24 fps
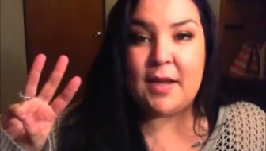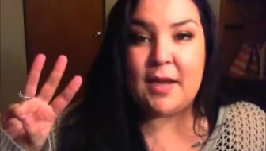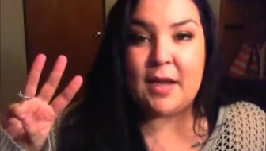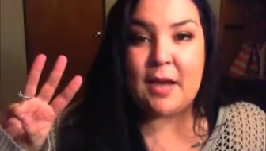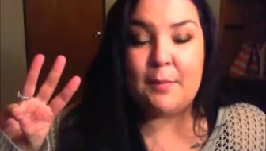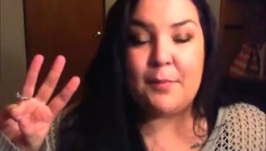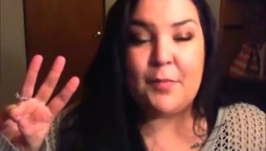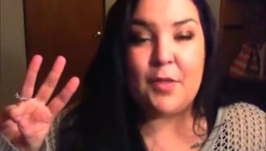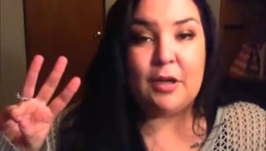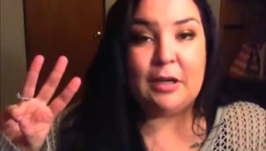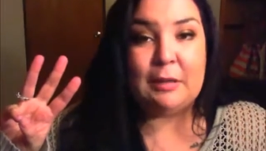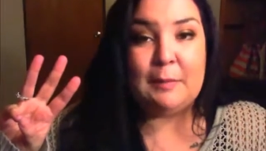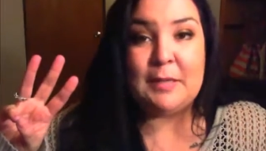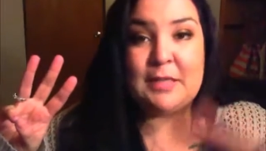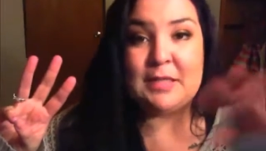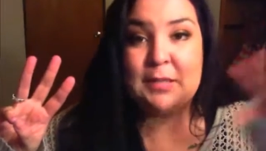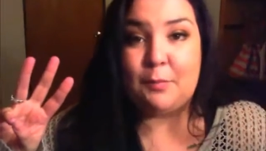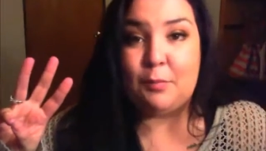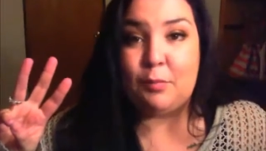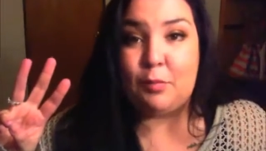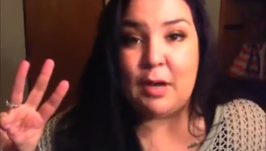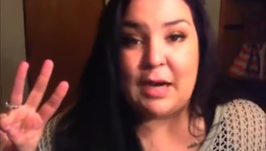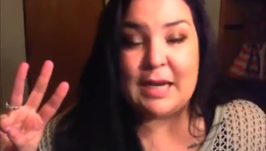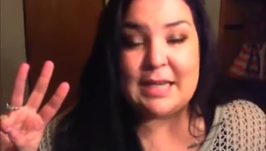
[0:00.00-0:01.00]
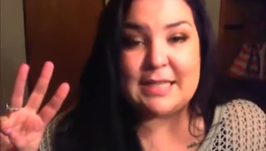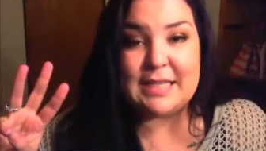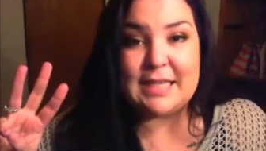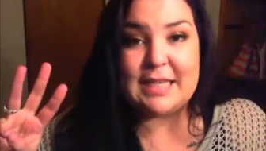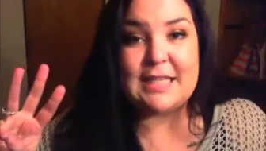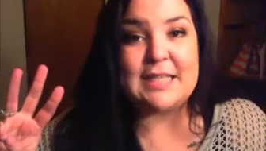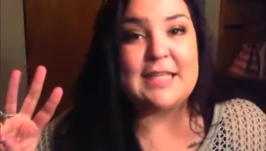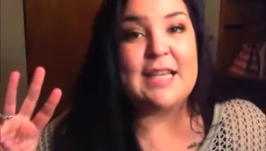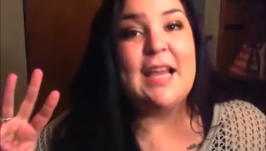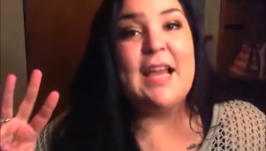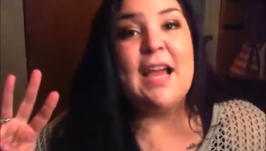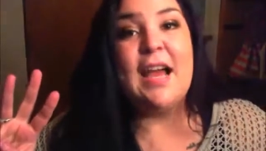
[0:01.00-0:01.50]
pick up. They're going to be
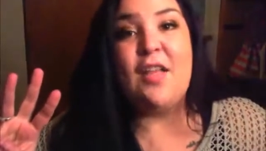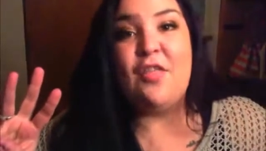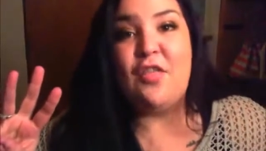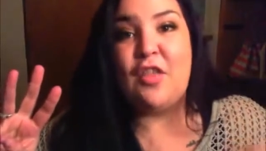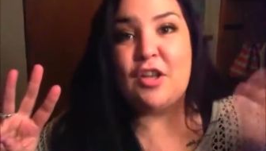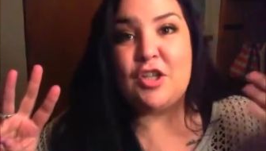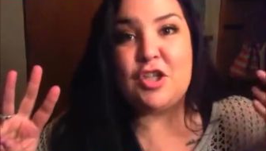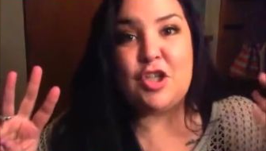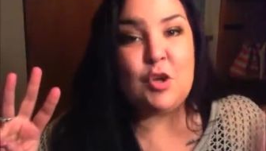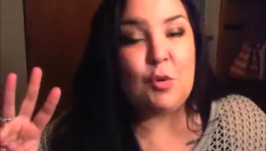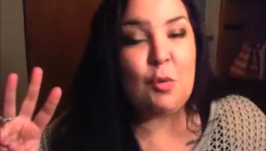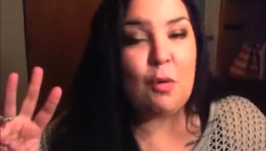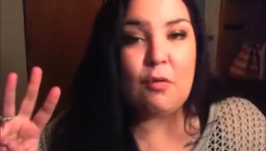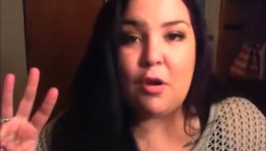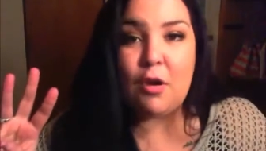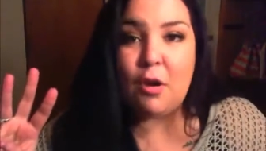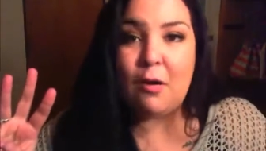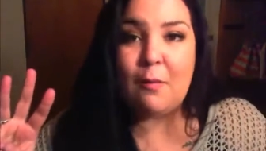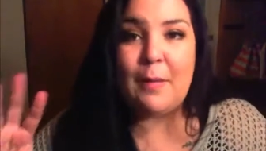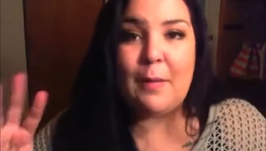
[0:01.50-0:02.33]
surprises that you won't know